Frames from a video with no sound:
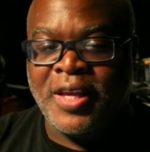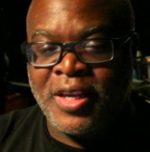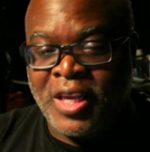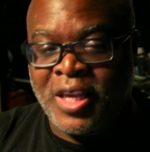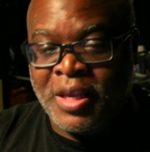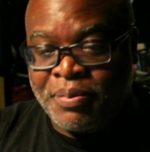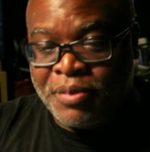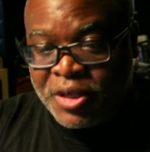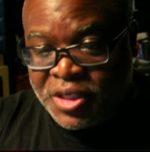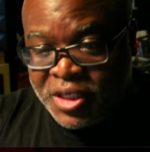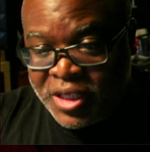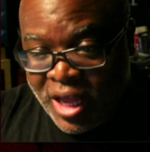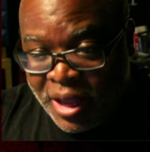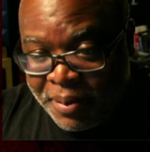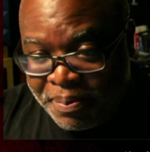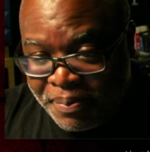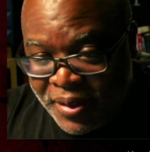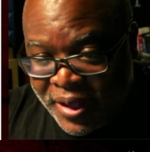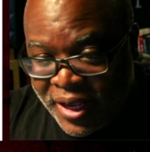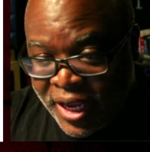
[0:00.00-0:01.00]
Keep this
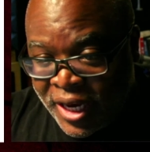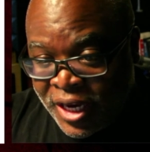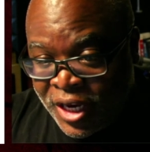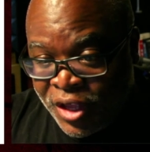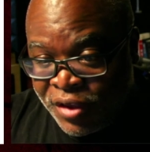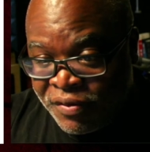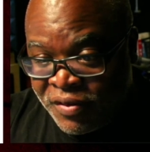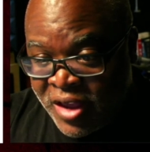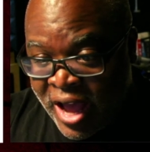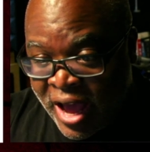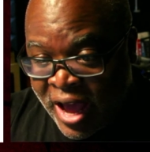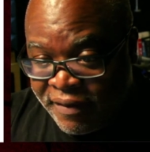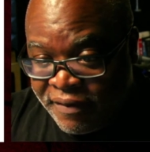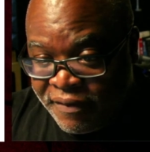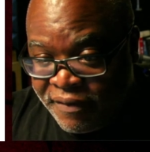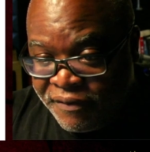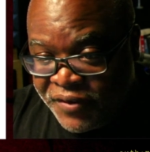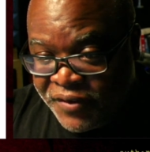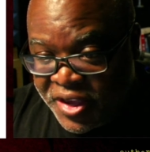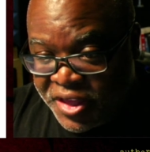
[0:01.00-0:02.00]
up, and you've got a
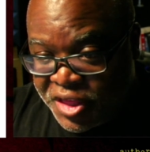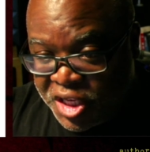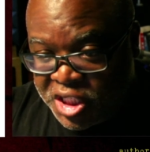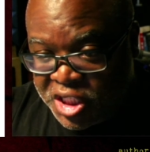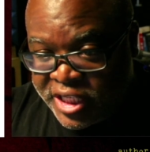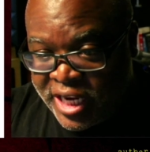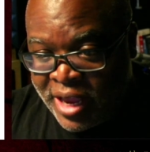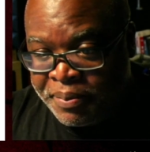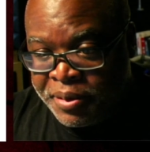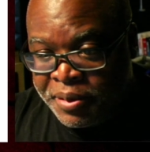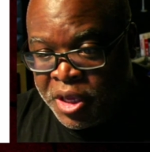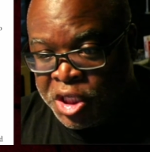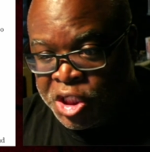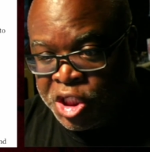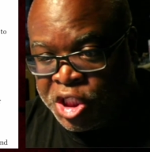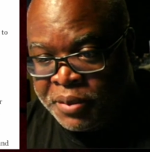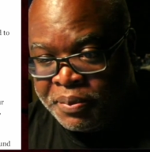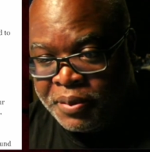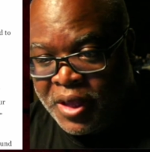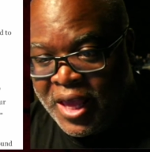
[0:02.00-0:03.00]
5th
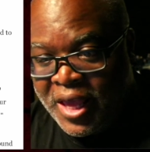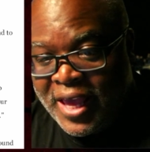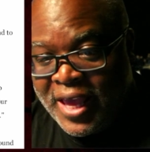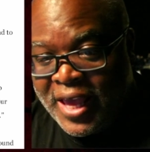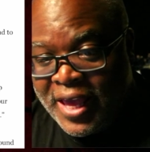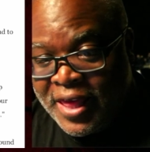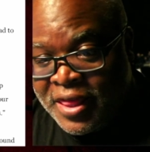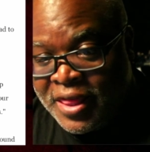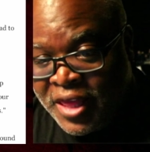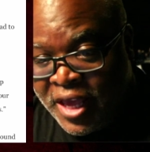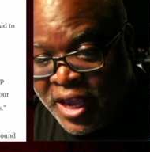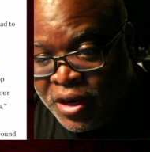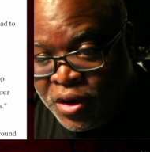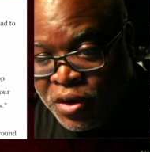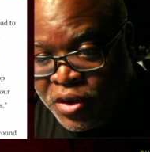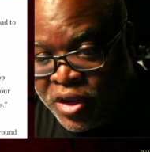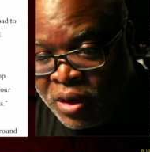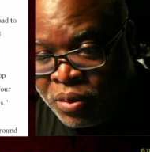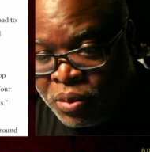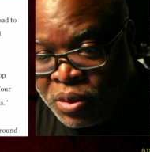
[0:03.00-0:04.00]
championship. Then
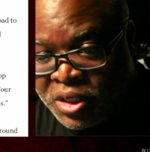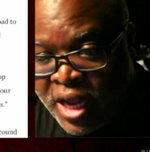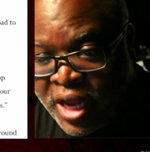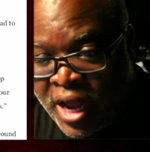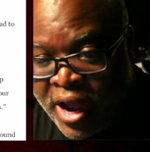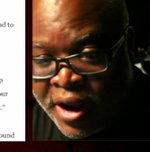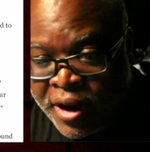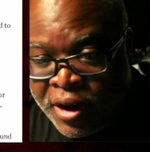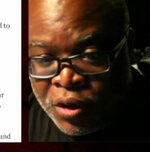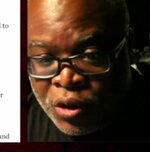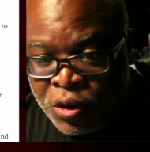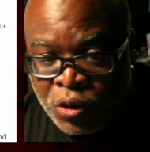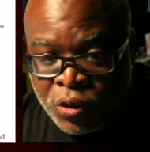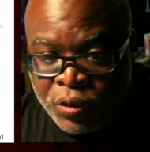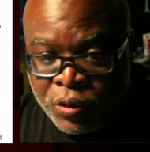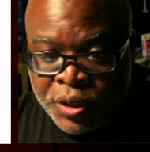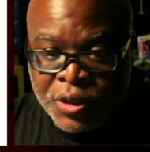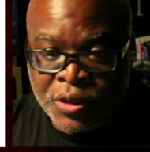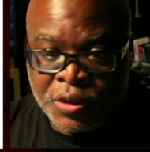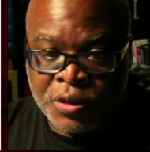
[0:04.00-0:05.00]
you can retire in
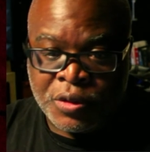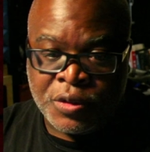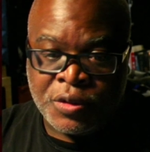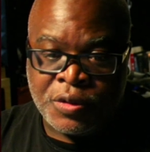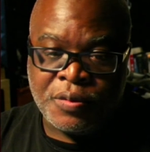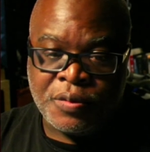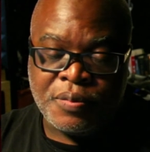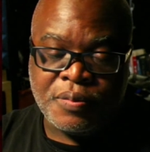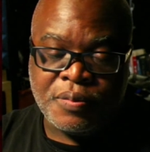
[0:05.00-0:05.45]
glory, dude.